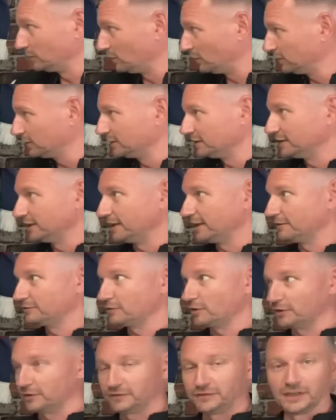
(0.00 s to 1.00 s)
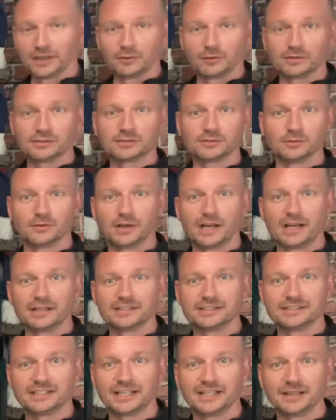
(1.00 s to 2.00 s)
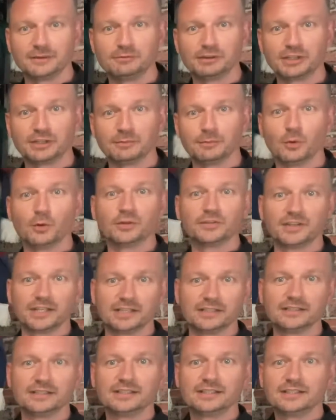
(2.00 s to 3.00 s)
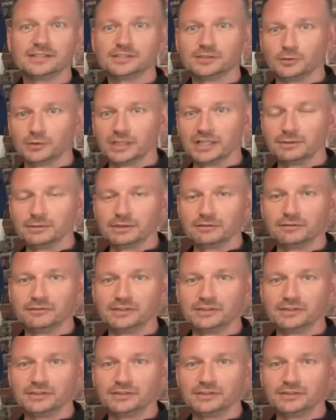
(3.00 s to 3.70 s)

one, and I've got the fake one. So I decided to bring them both in, do a little bit of a